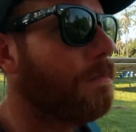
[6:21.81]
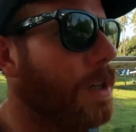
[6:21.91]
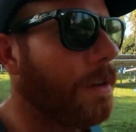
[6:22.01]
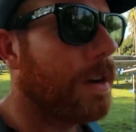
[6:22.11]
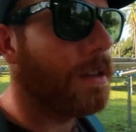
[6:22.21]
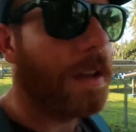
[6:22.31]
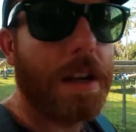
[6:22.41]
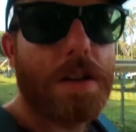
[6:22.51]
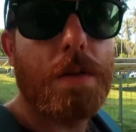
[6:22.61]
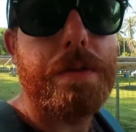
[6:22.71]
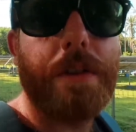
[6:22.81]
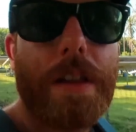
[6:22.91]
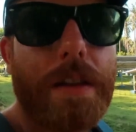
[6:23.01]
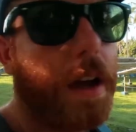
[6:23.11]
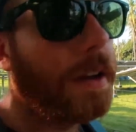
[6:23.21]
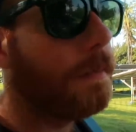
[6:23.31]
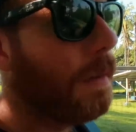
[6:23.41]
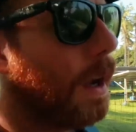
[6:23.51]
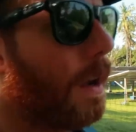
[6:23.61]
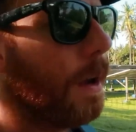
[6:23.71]
generating energy all throughout the day,
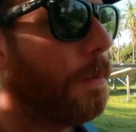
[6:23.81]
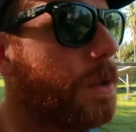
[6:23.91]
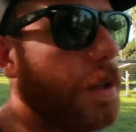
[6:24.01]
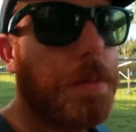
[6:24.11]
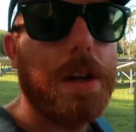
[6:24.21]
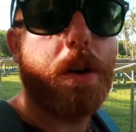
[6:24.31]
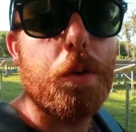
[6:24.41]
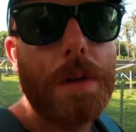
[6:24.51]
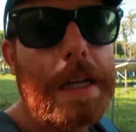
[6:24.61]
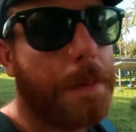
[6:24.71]
which is pretty cool.